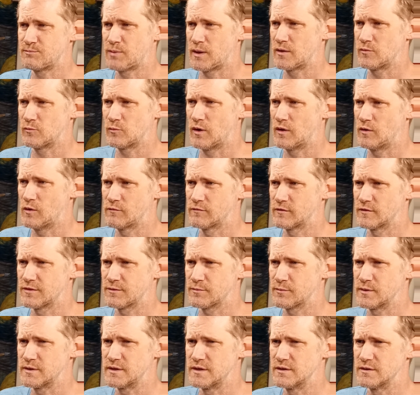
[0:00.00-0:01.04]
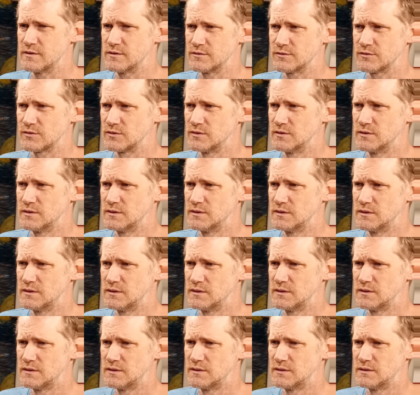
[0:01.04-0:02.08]
been well over 3 years.
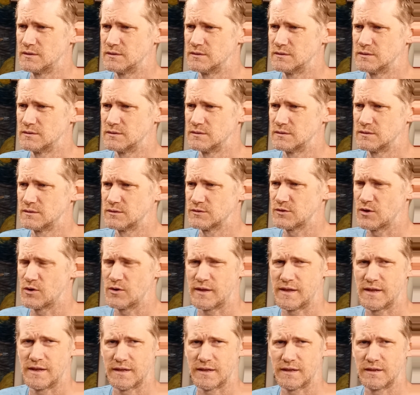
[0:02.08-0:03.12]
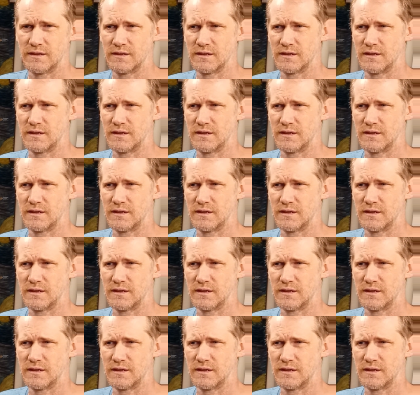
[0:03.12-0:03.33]
So I'll get